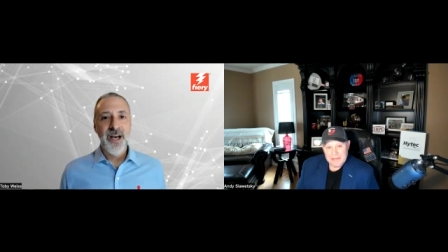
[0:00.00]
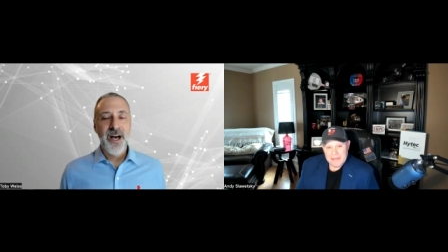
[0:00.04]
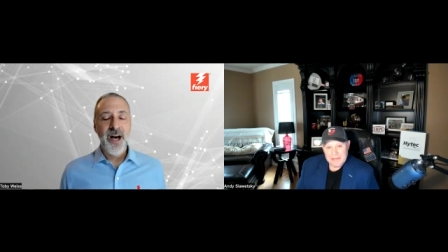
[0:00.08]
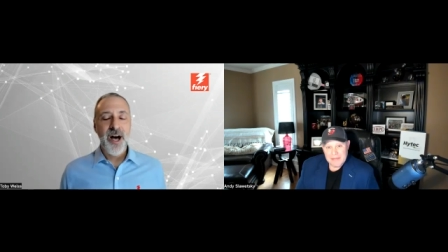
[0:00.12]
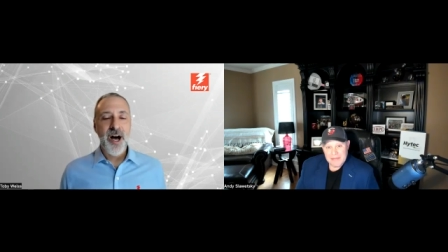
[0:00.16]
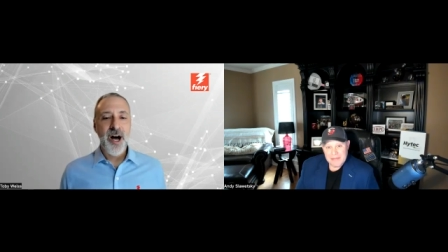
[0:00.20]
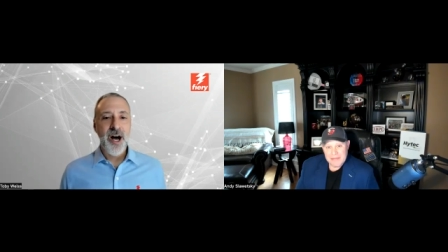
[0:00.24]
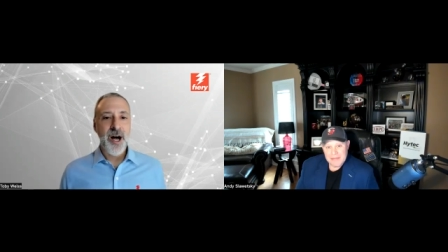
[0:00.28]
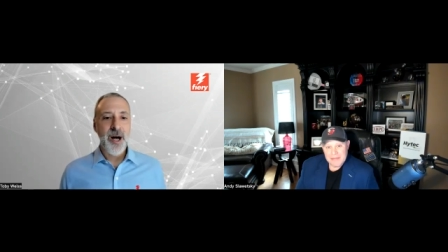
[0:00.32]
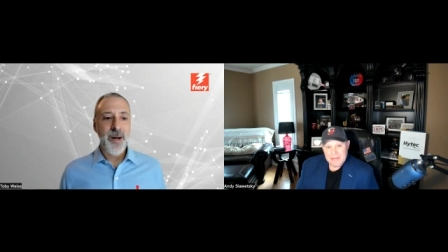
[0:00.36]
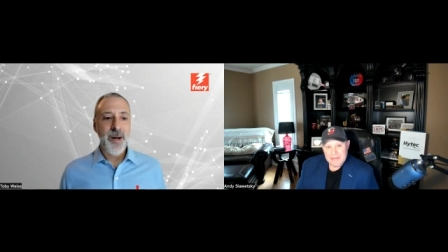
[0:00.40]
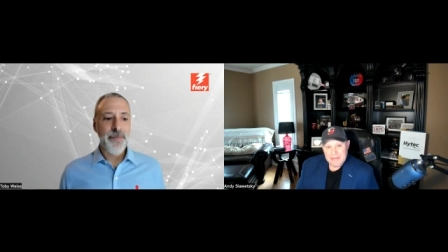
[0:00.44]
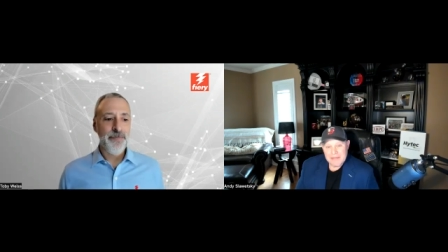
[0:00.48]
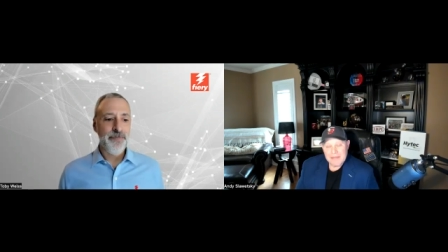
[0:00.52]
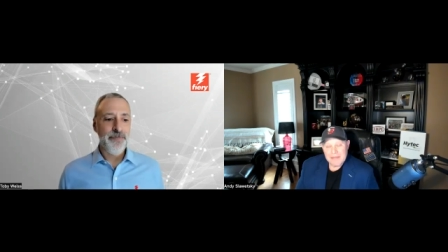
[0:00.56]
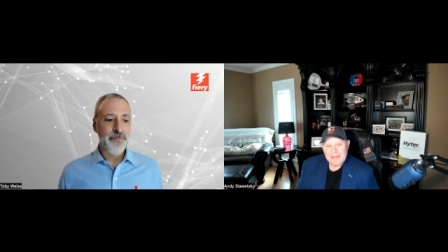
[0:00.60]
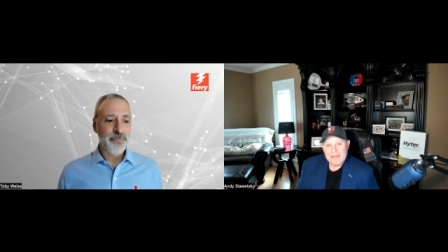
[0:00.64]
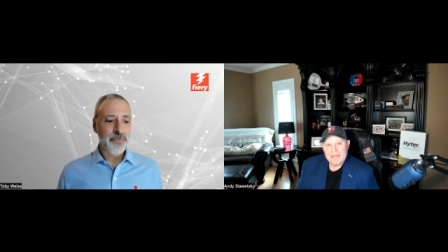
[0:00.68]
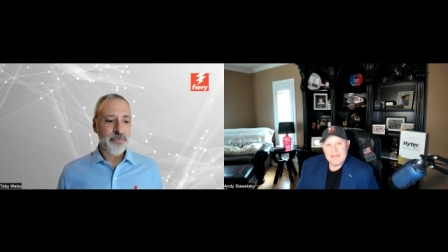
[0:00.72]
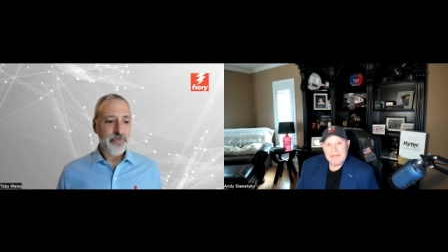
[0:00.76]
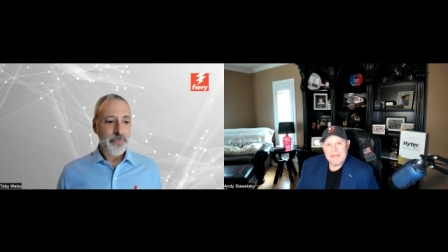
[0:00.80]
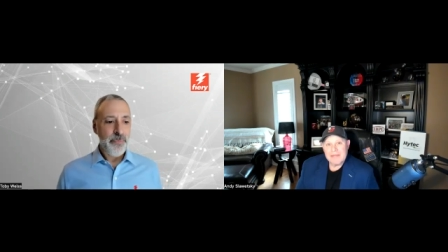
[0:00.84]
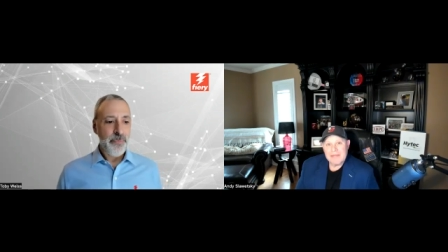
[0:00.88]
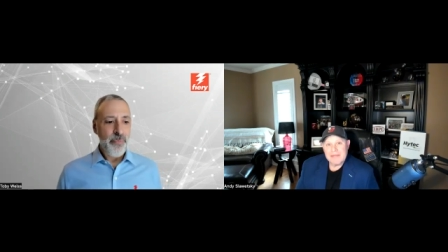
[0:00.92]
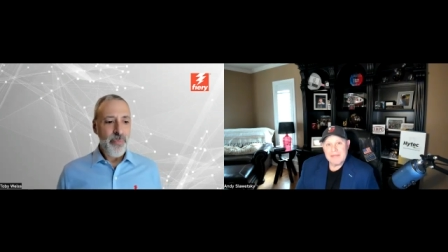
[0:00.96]

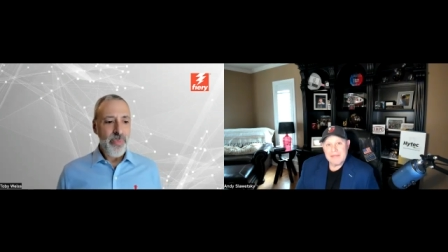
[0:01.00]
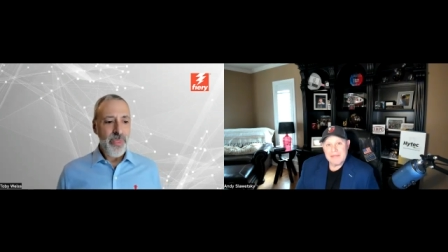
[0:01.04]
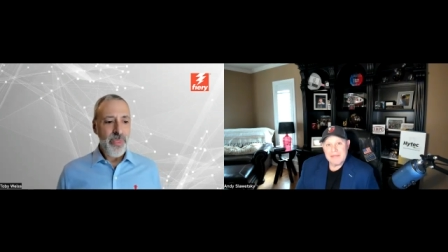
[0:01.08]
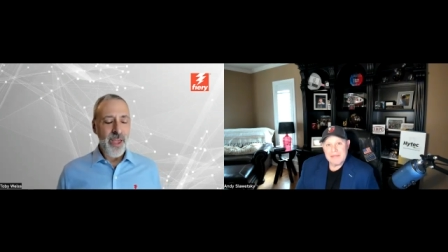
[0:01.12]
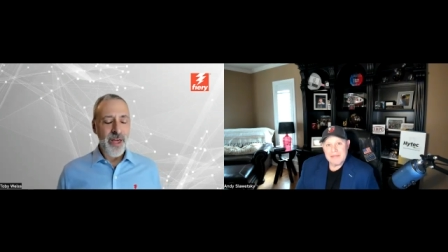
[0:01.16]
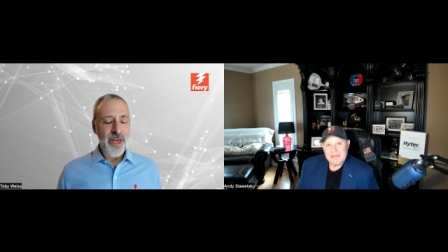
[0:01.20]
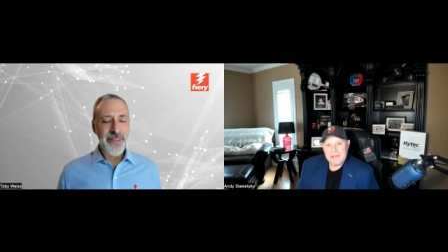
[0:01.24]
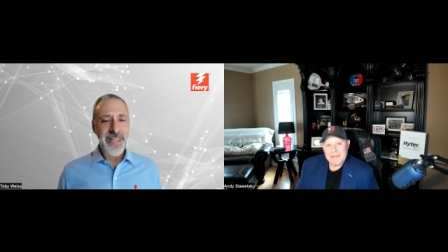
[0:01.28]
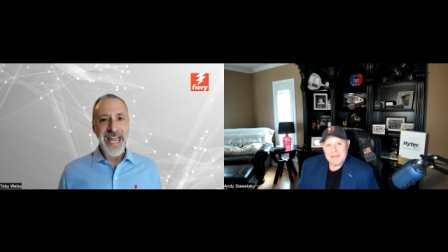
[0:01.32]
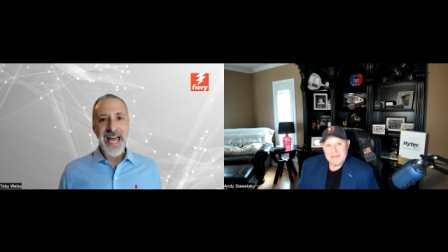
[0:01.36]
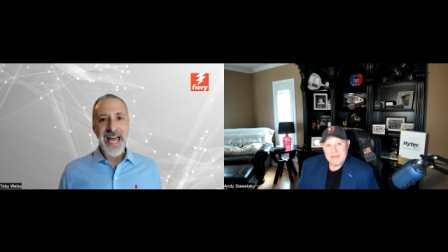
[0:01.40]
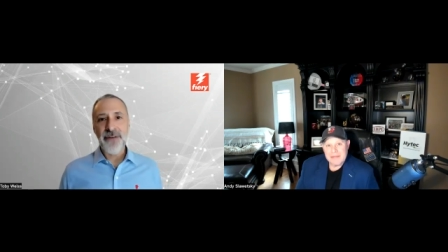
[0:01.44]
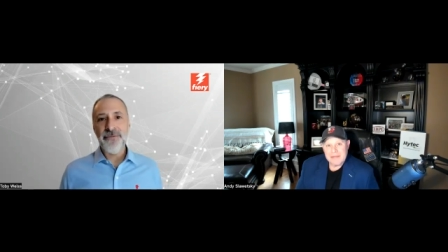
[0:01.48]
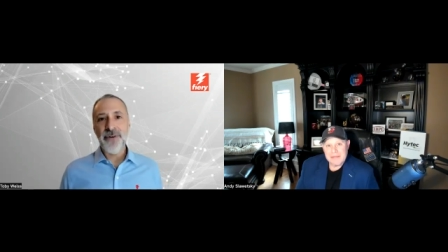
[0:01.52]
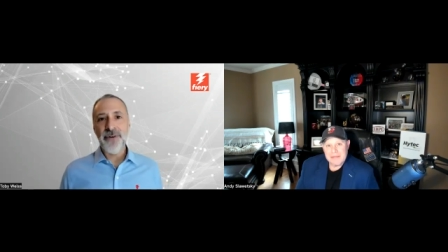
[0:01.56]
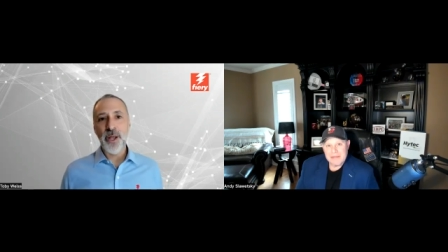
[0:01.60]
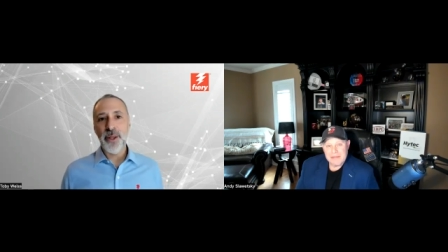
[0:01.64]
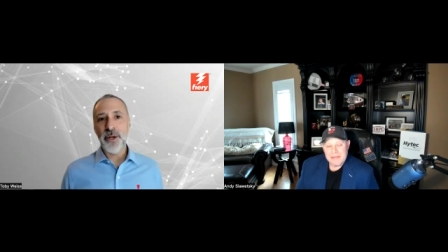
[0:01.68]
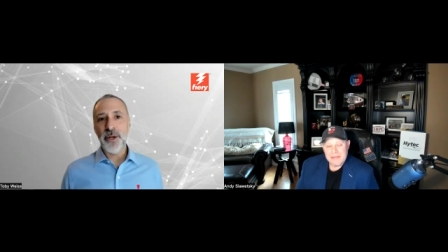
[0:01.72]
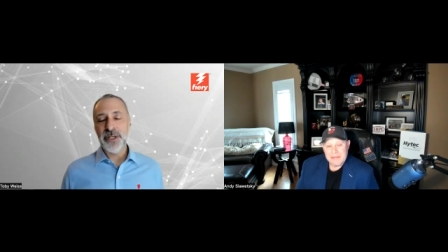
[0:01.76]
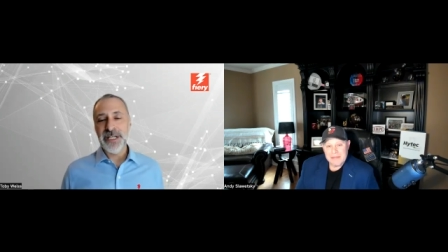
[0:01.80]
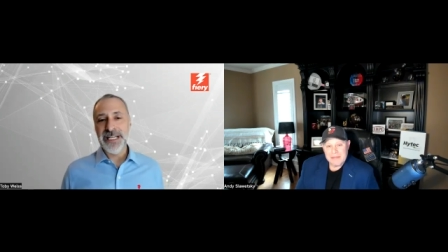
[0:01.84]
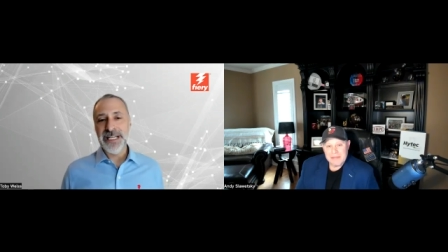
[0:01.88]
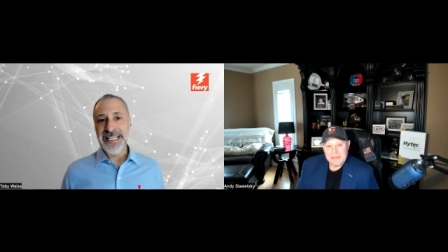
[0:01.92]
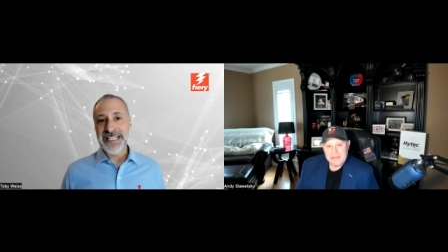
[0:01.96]
they have
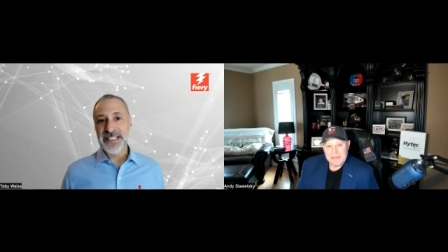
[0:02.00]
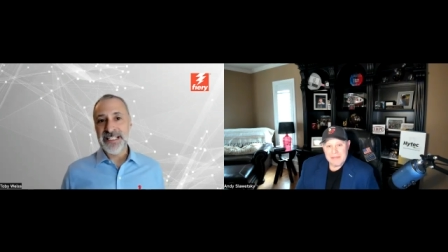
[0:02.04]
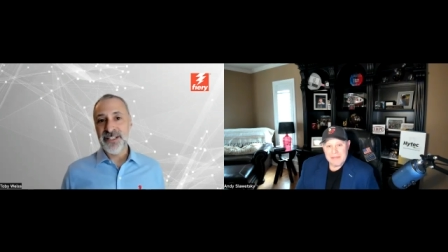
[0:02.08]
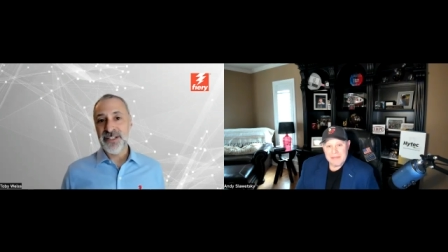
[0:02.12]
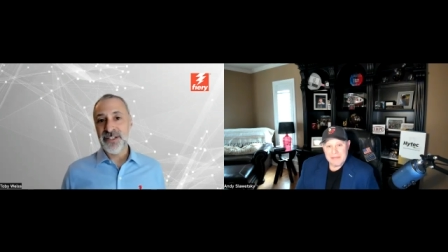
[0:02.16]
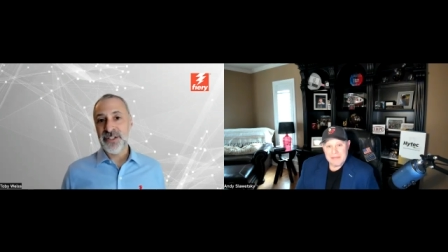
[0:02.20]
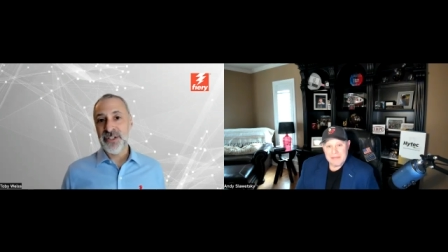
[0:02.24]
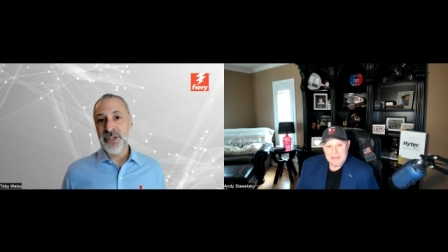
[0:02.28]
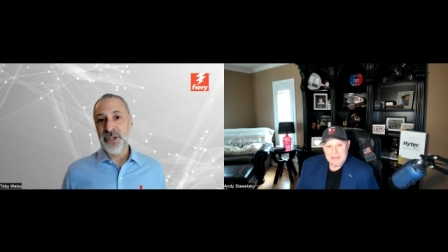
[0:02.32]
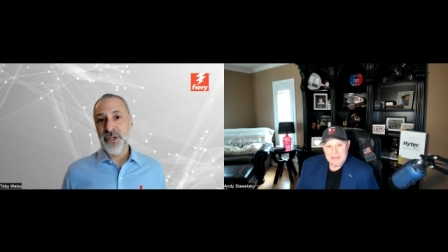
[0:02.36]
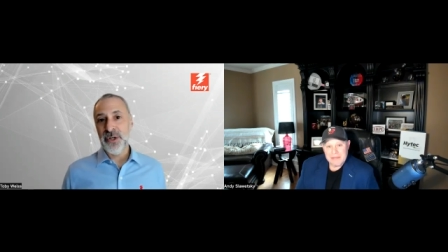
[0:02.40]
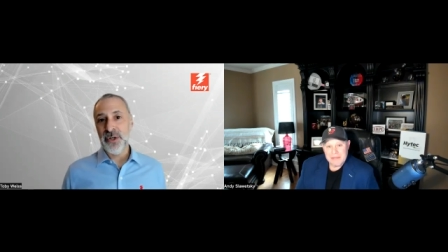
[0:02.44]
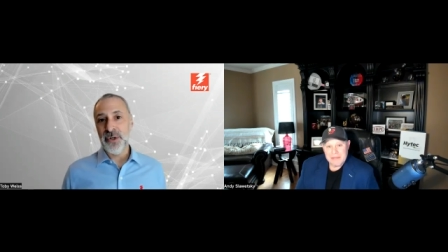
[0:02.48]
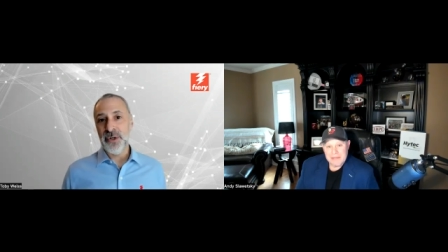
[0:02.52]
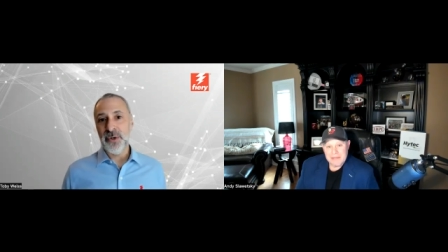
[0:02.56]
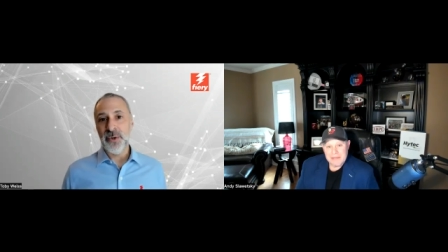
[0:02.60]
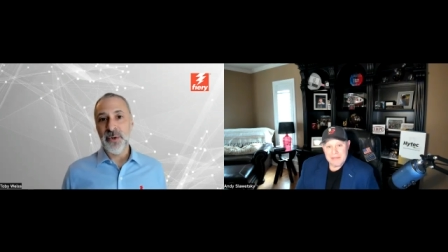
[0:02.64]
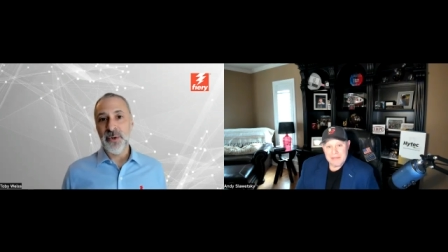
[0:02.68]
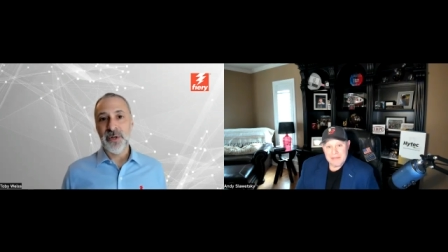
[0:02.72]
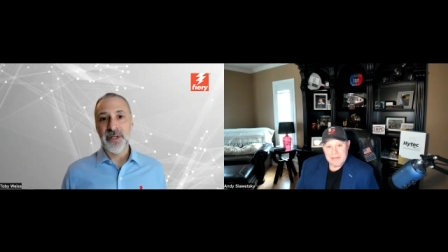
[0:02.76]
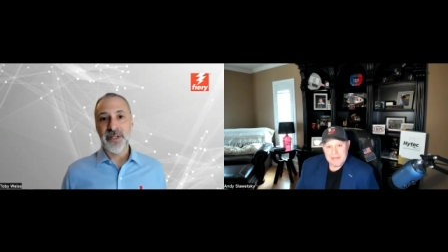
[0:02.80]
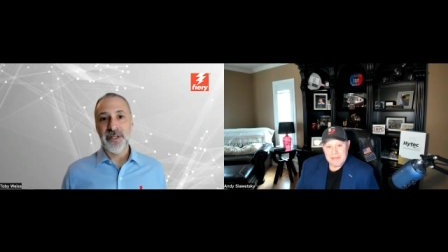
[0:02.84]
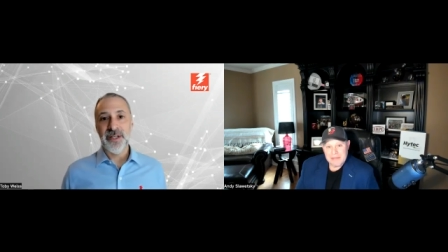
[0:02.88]
other needs too.